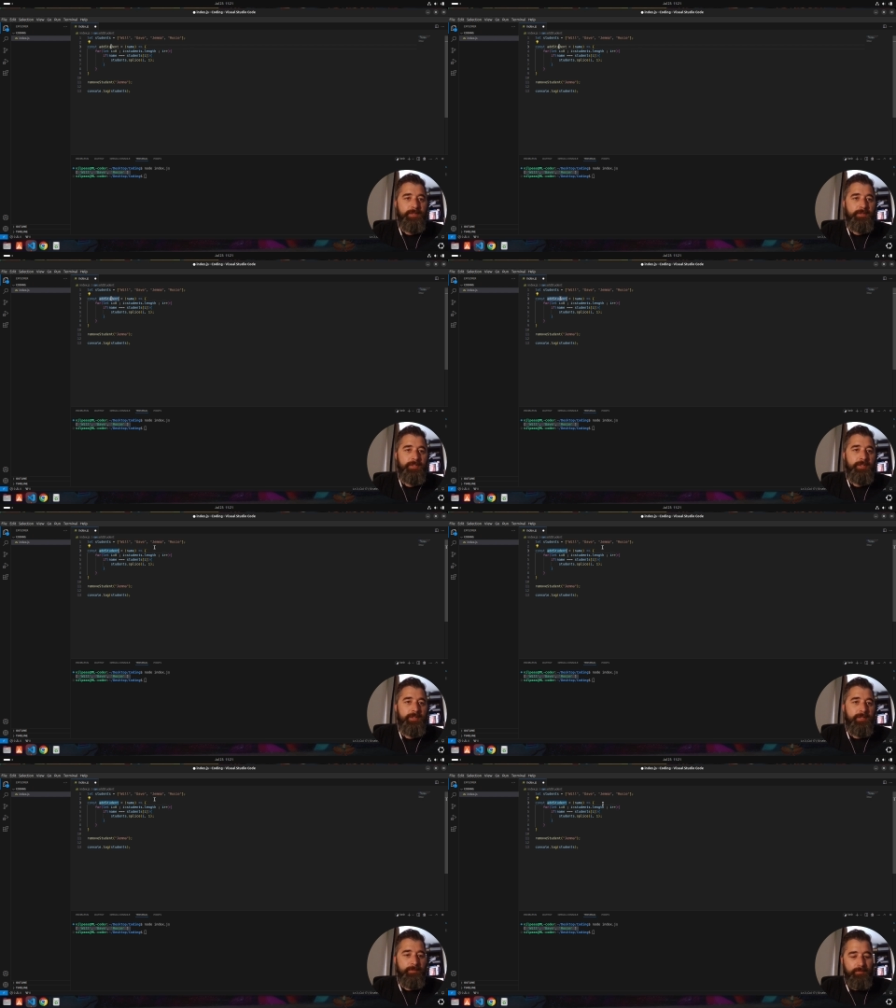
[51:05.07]
So
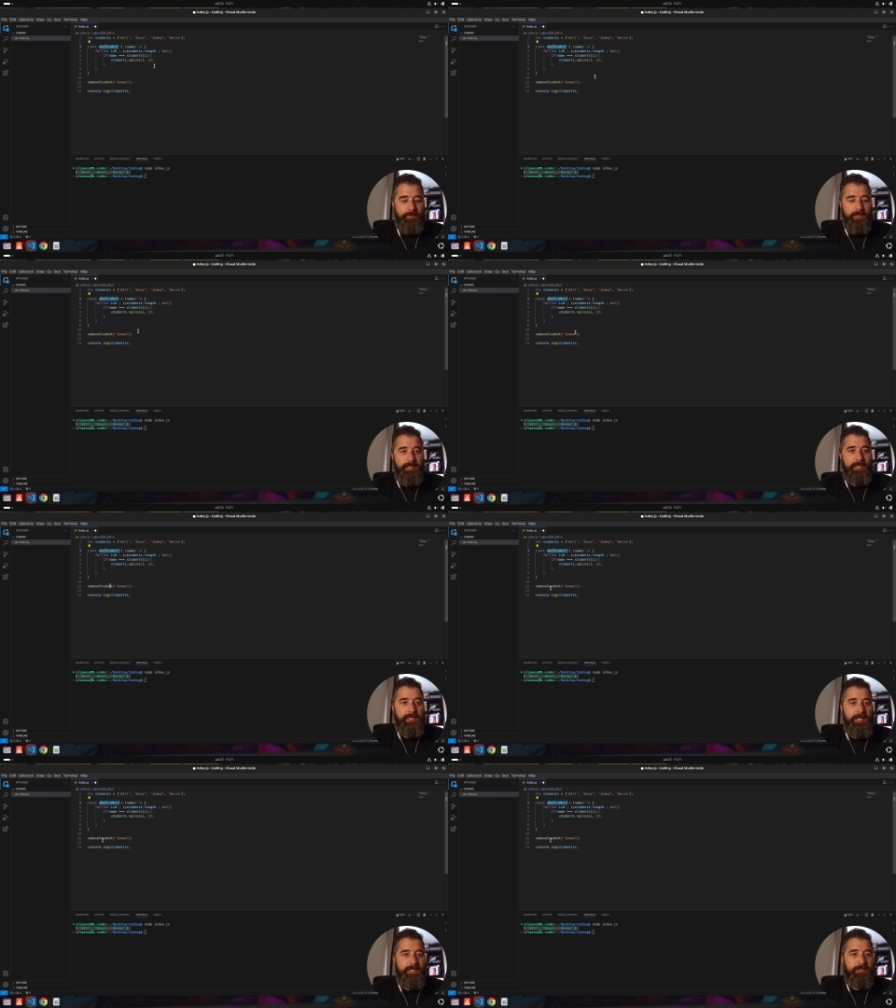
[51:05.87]
I'll quickly
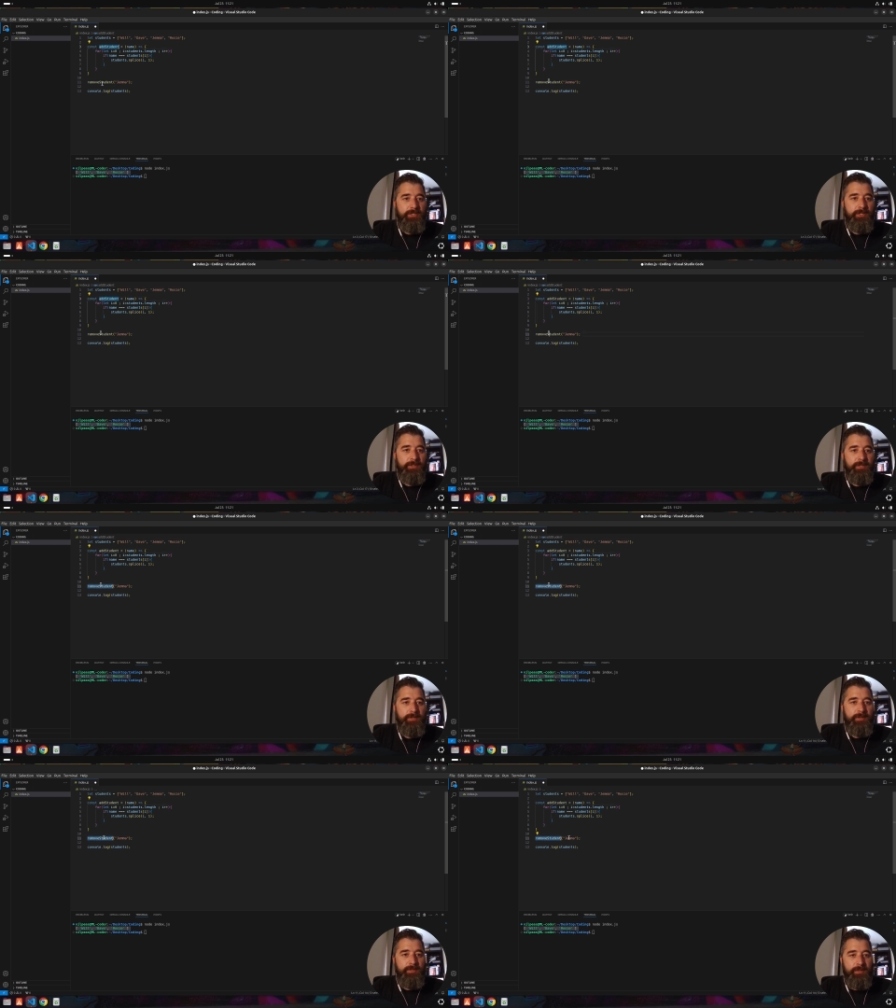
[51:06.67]
add student.
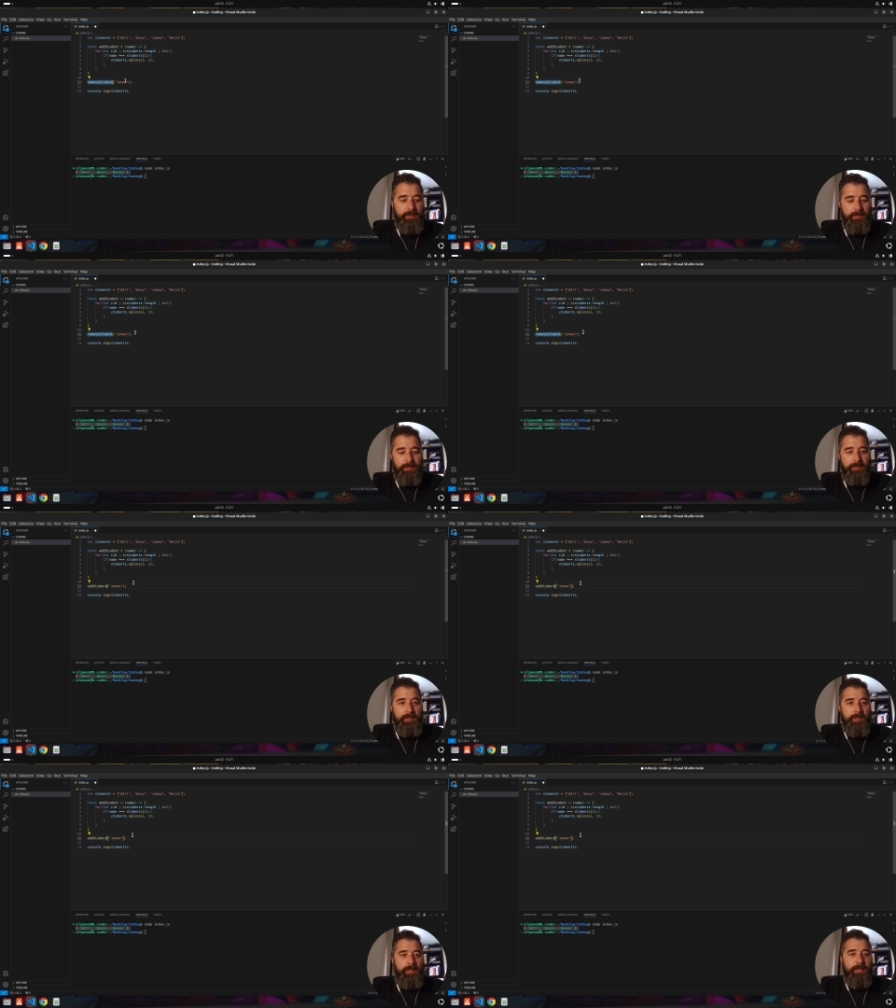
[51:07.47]

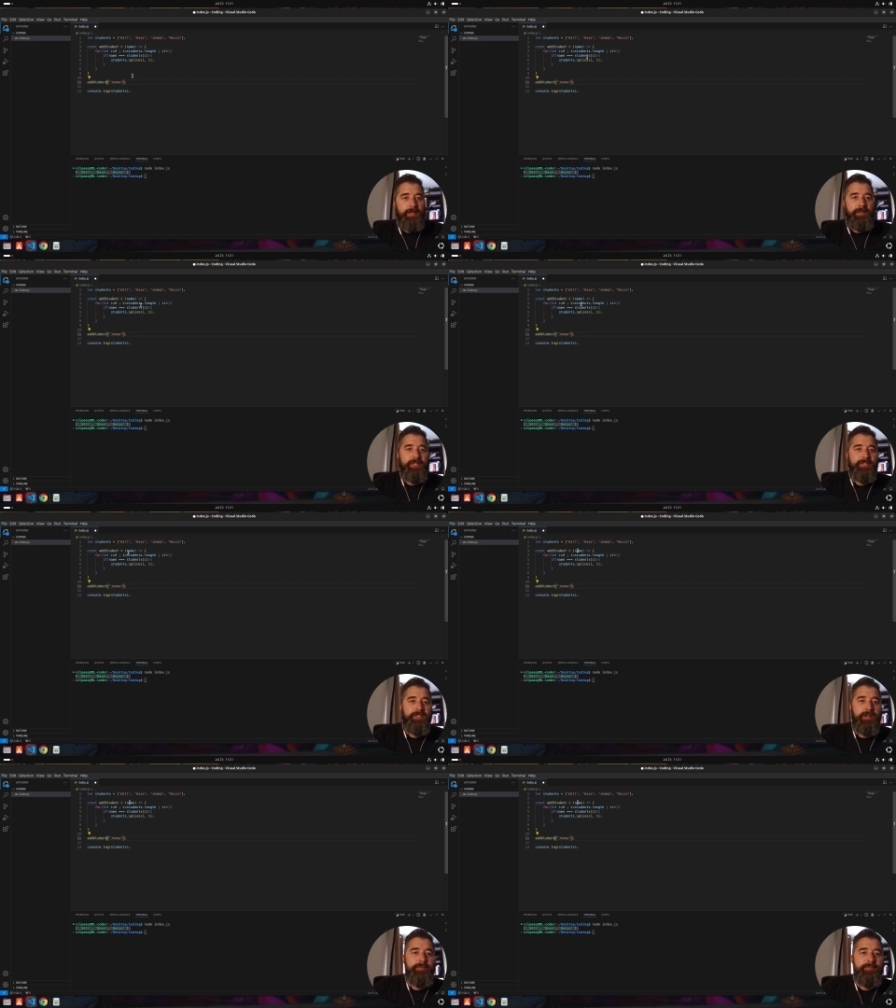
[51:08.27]
This
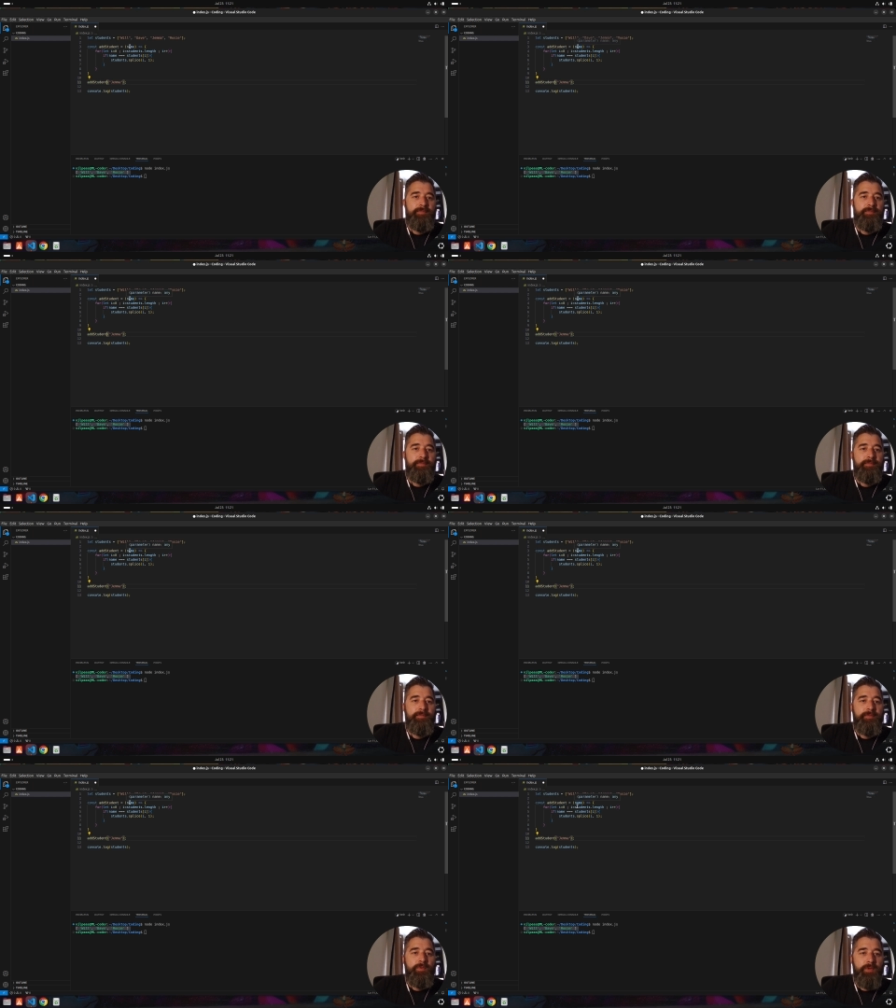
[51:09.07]
time
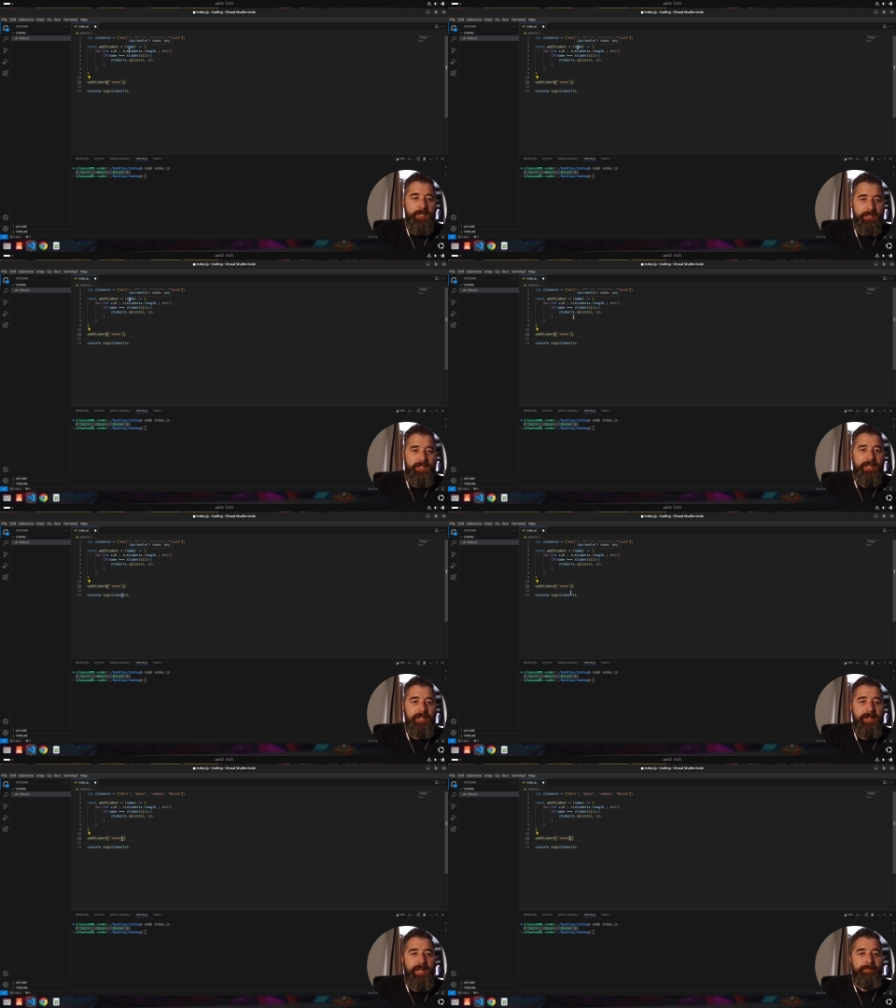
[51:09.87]
we're going to take a
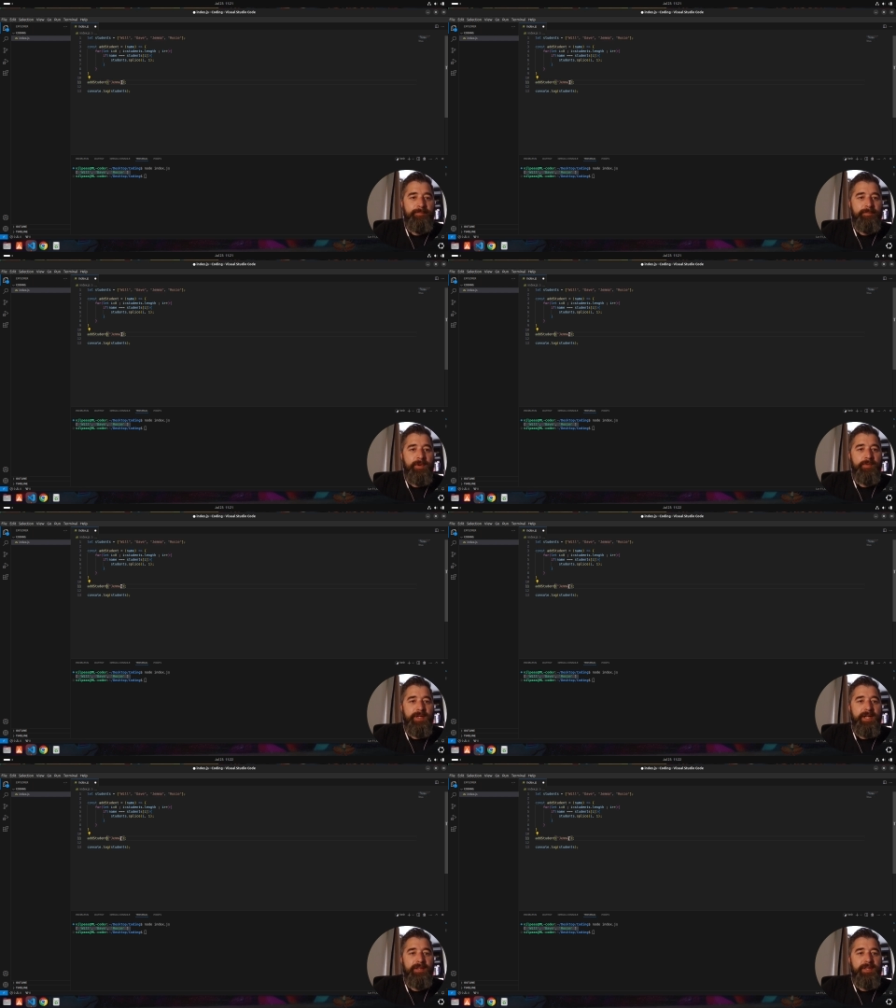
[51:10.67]
name and we're
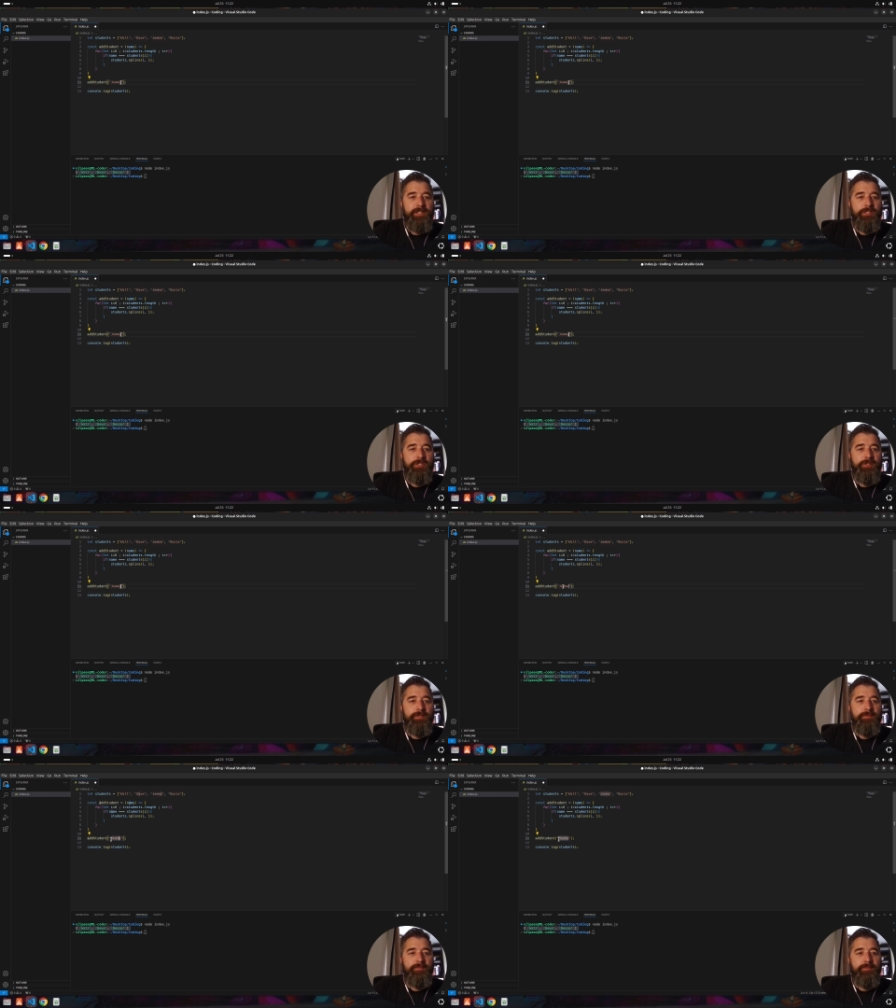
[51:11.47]
going to add that
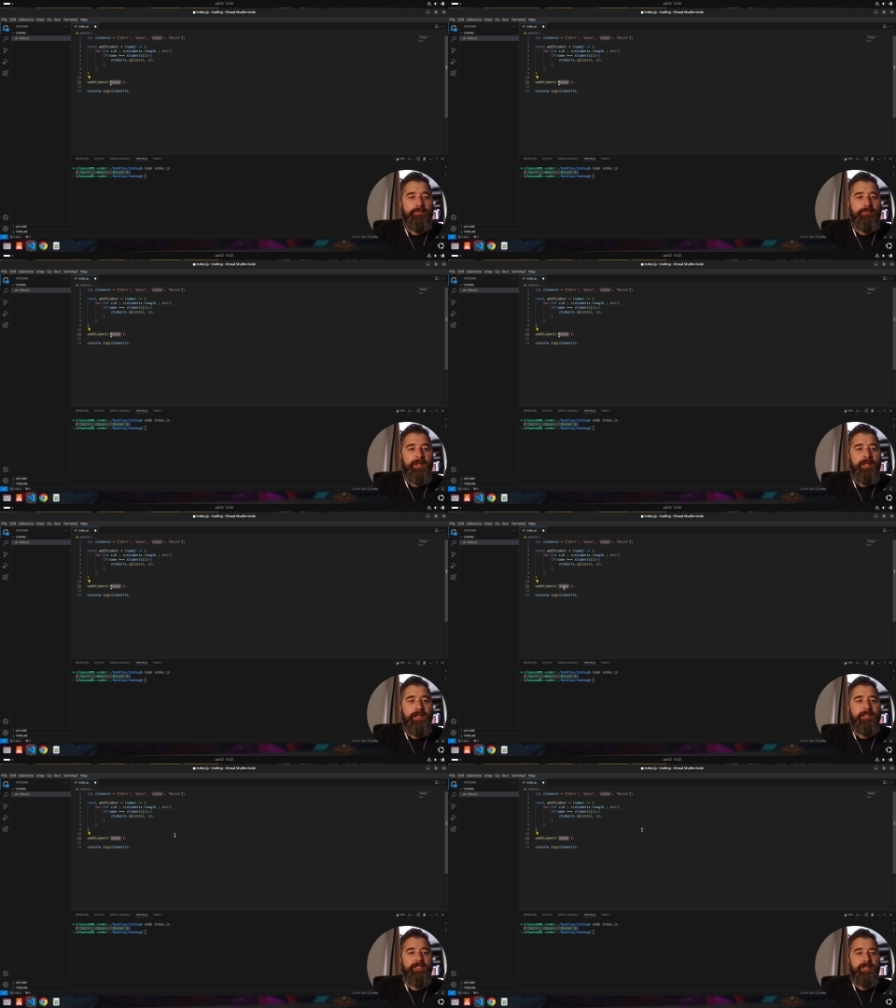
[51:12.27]
student, but
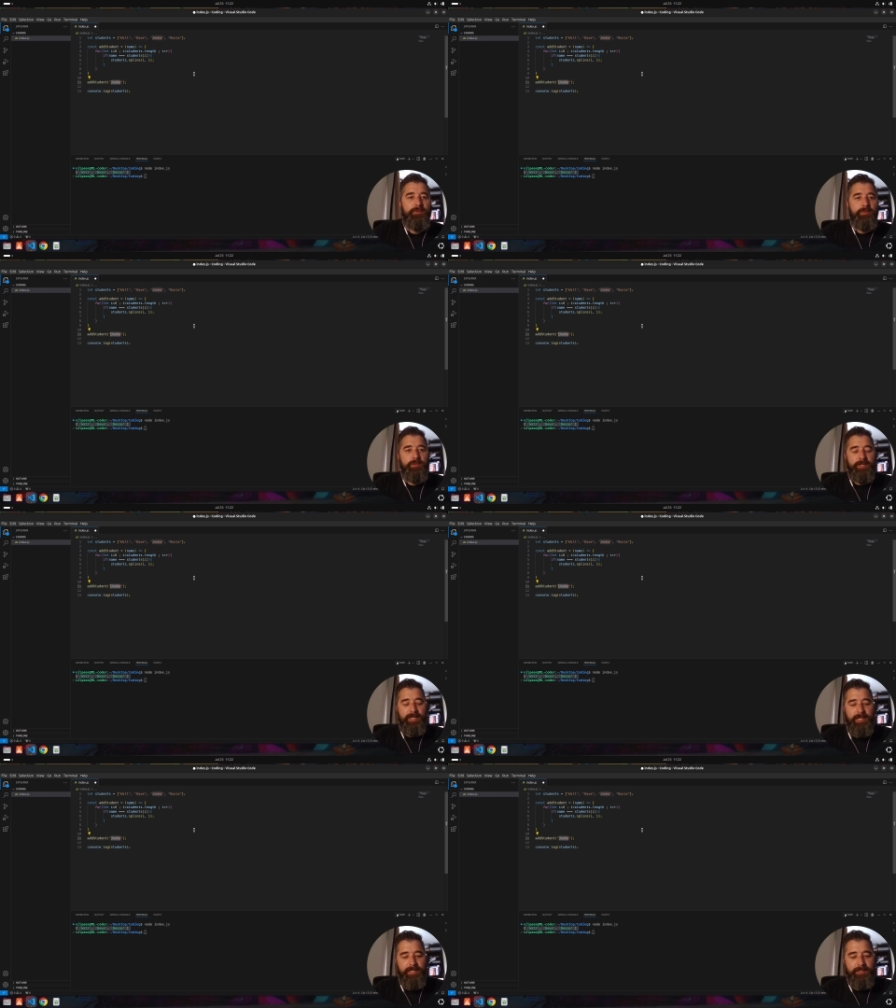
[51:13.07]
let's say we want
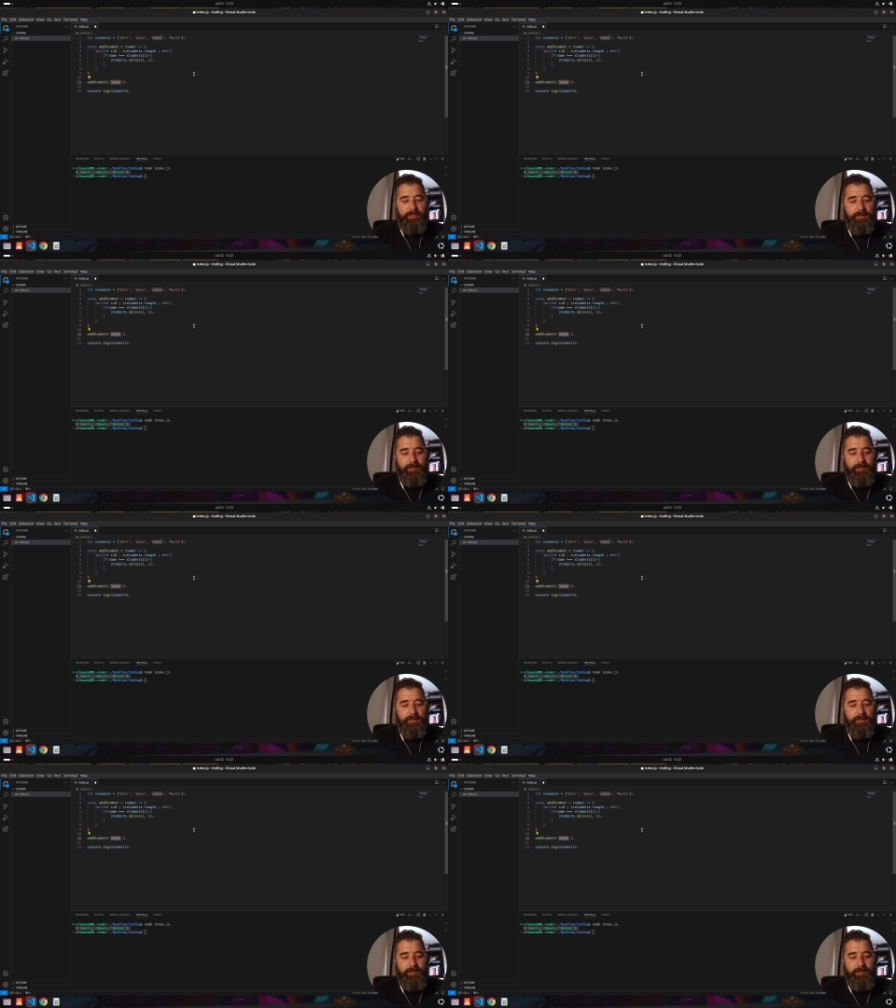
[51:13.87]
to add